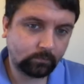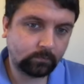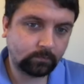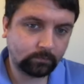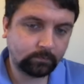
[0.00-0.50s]

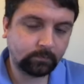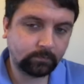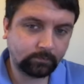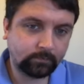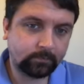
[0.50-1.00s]

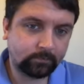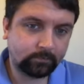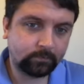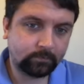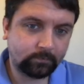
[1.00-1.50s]

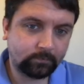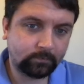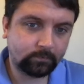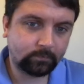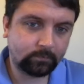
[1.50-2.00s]

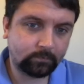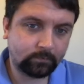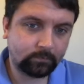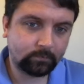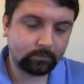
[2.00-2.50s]

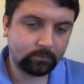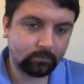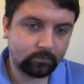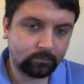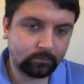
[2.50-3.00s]

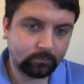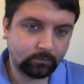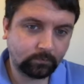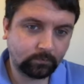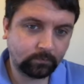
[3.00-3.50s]

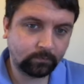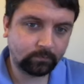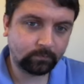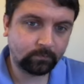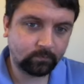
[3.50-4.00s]

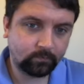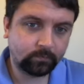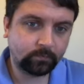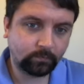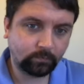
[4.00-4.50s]

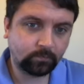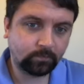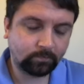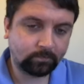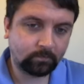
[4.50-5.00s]

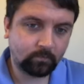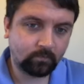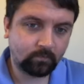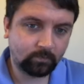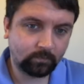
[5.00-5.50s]

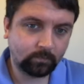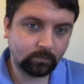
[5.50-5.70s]
This person isn't speaking.